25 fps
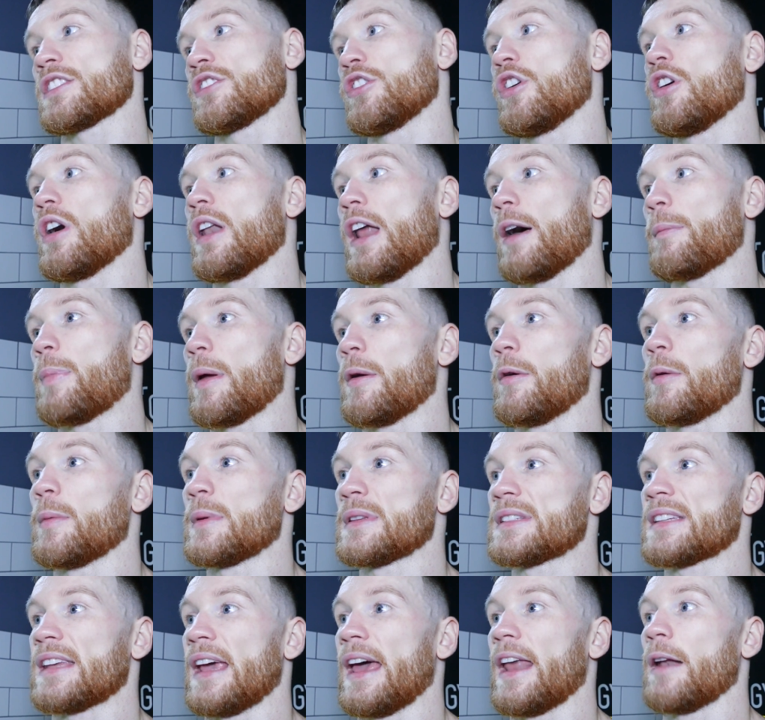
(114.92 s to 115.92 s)
you know, that people
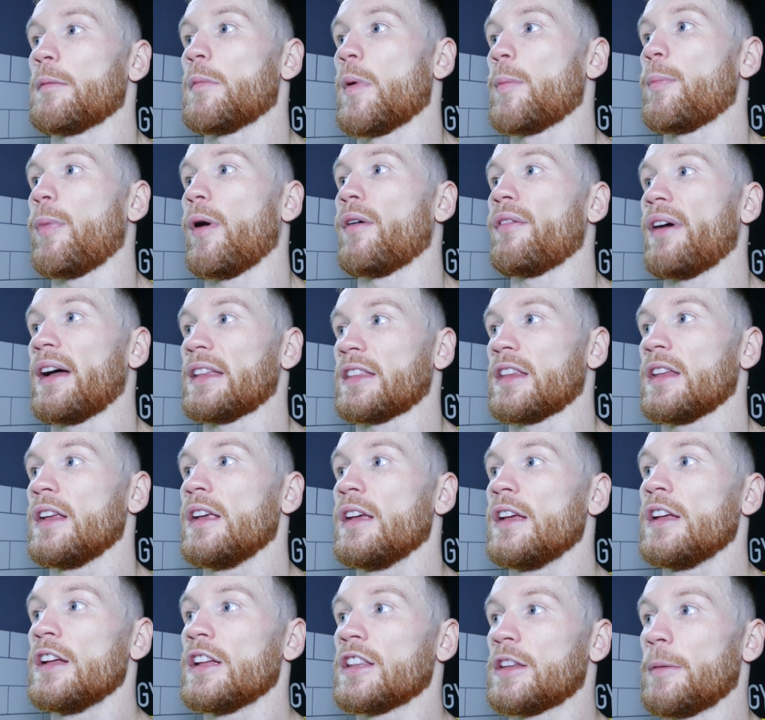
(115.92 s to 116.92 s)
have been saying before
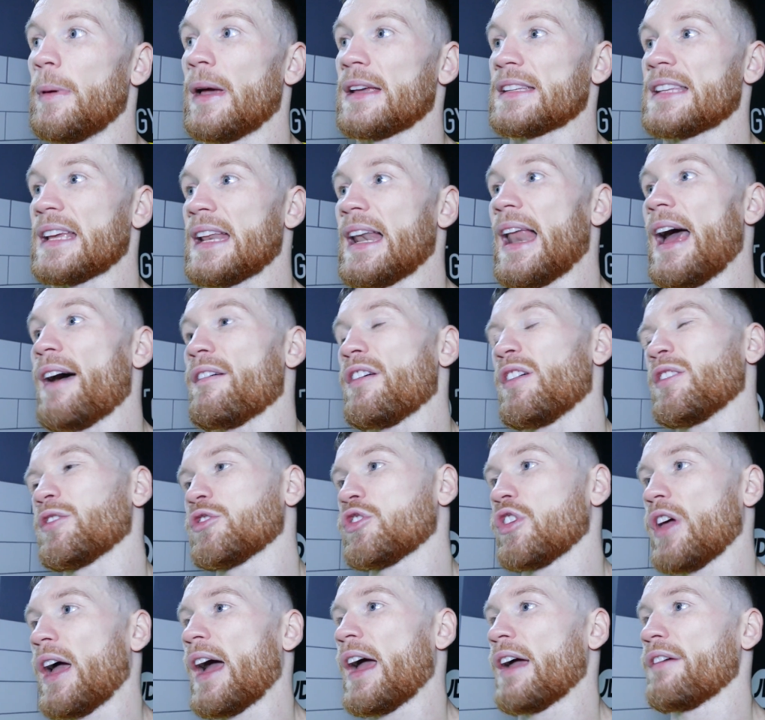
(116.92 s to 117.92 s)
that domestic level,
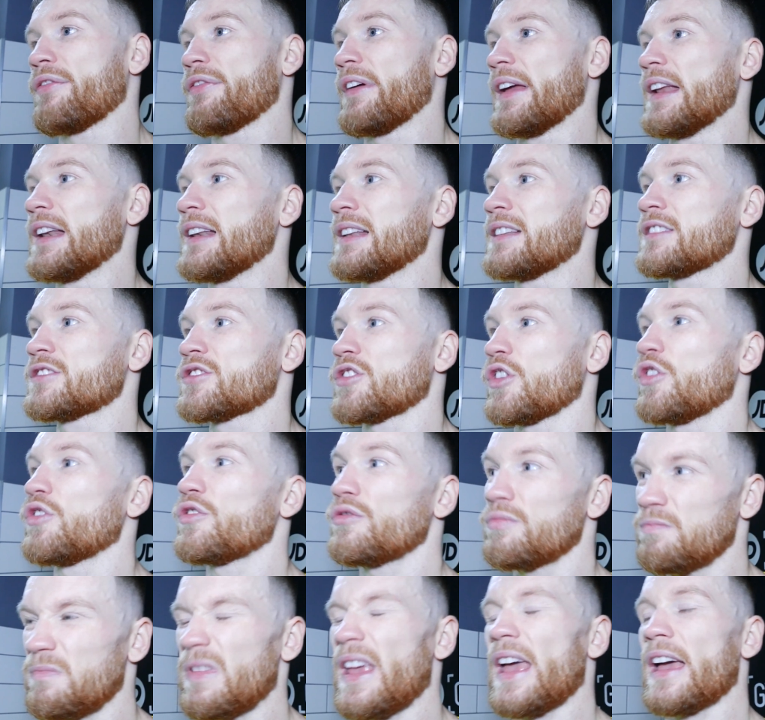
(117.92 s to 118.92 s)
do I feel, so
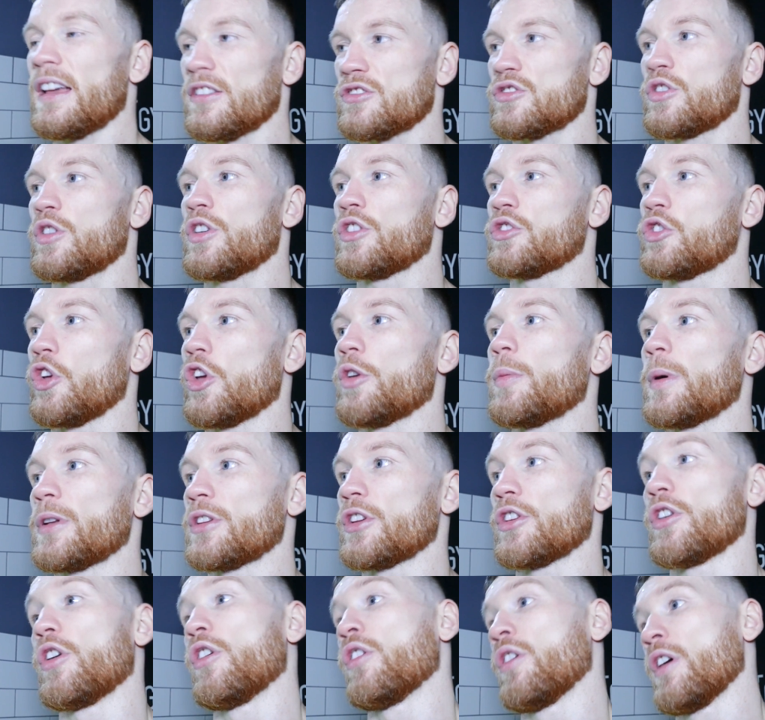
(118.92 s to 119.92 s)
yeah, sort of do, but
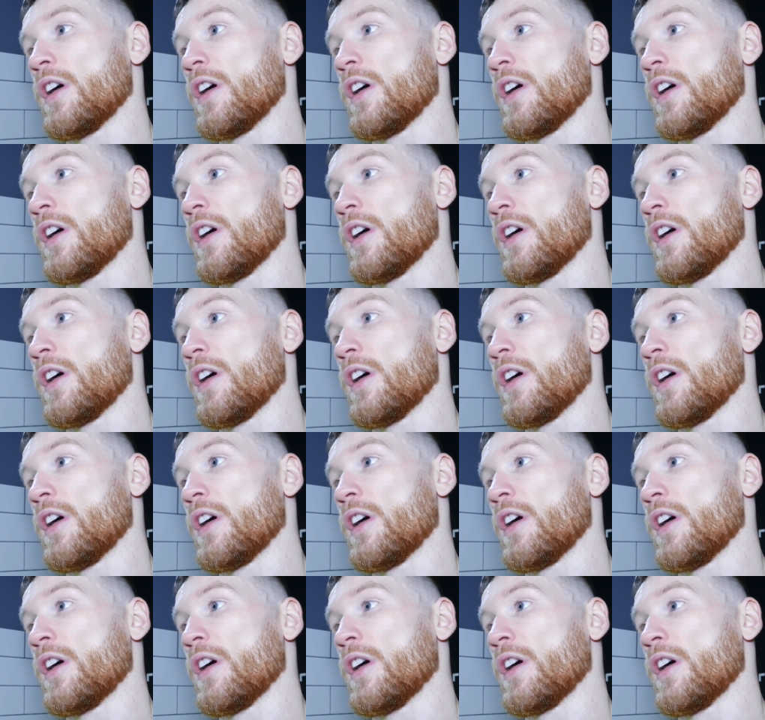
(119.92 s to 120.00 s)
you know,